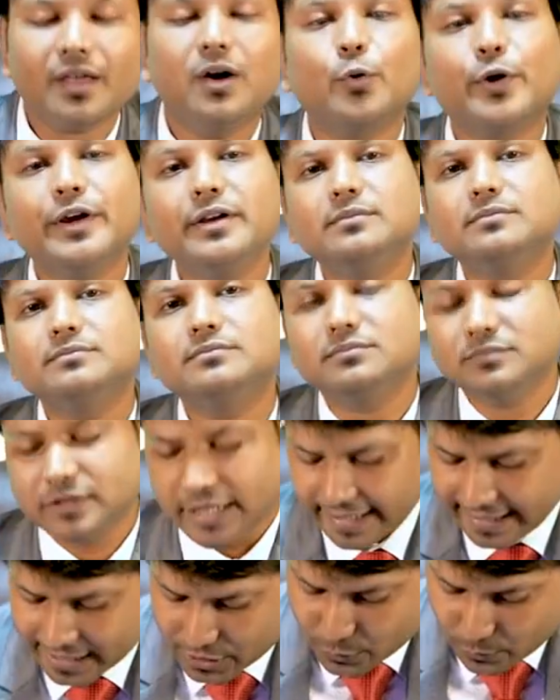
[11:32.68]
Okay.
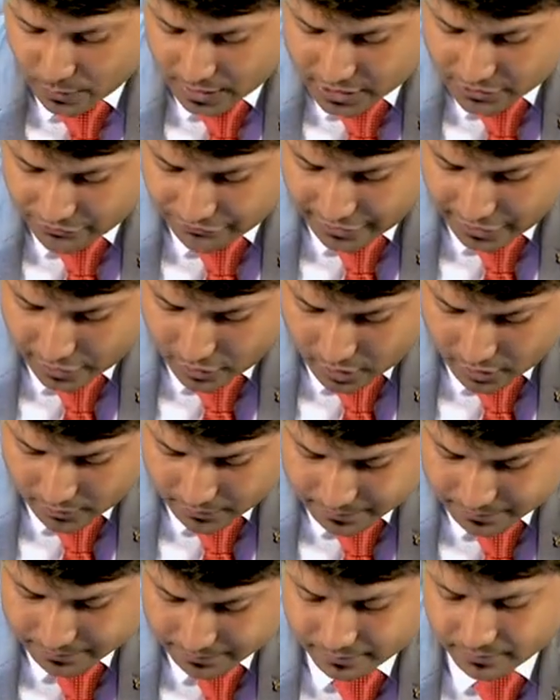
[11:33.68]
The next one is
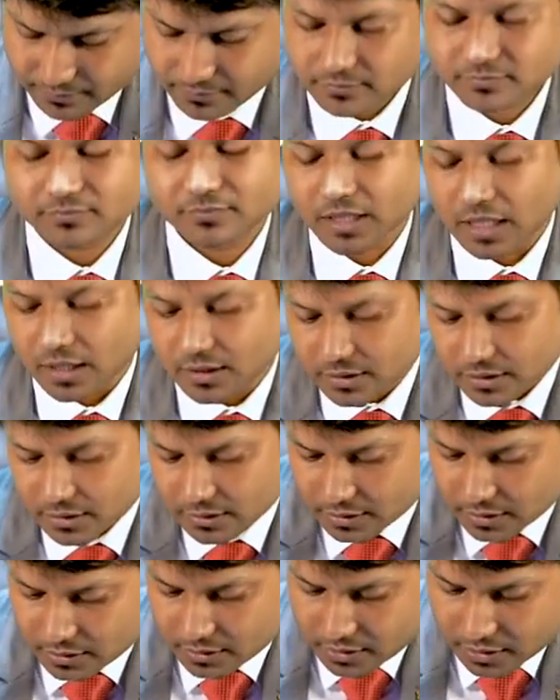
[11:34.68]
phenol.
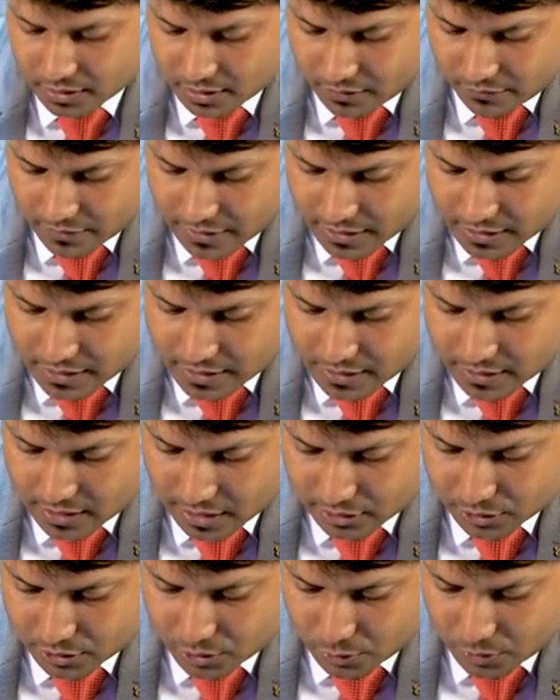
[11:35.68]
The third one is
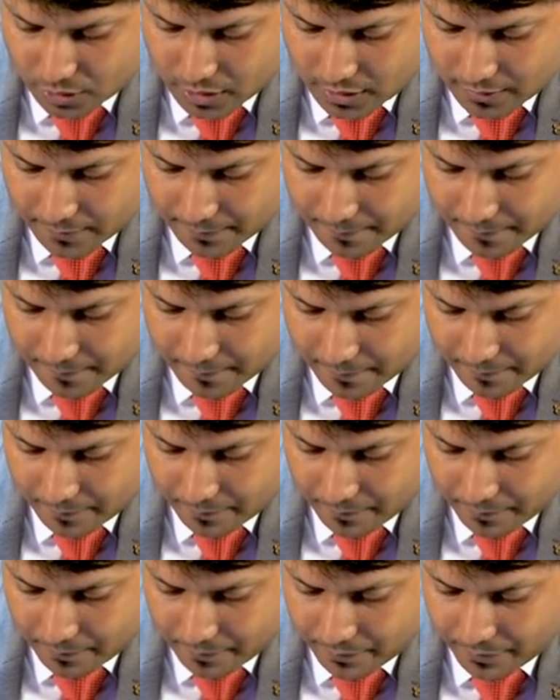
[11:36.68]
datura.
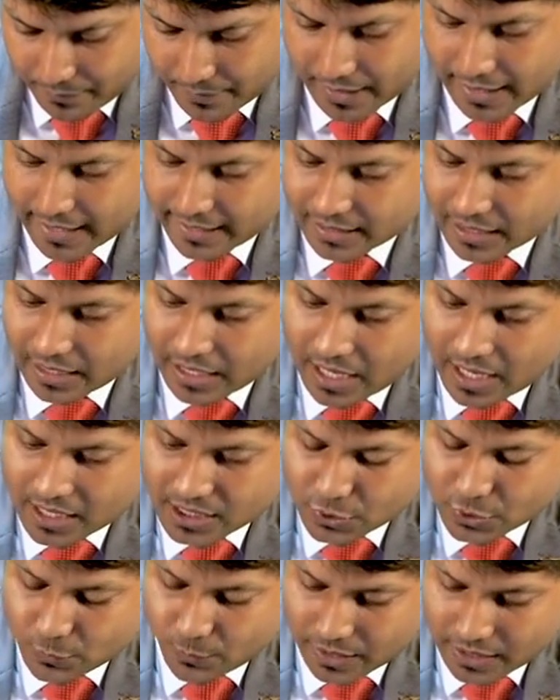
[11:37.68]
And the
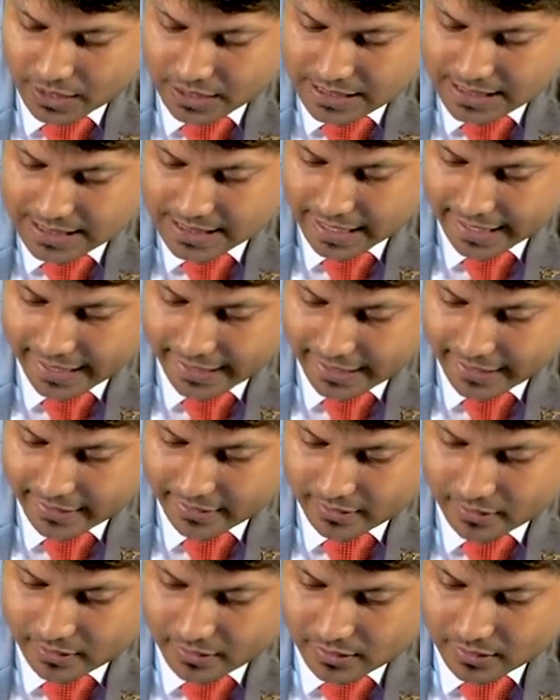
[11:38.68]
last one is
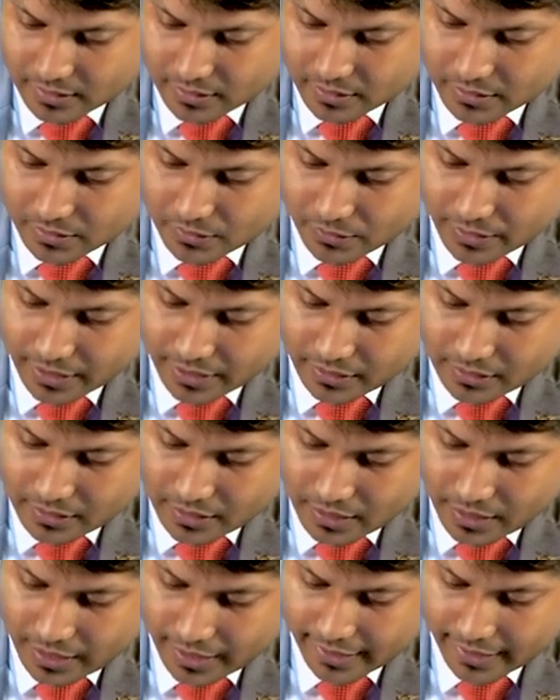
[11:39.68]
cyanide. Okay.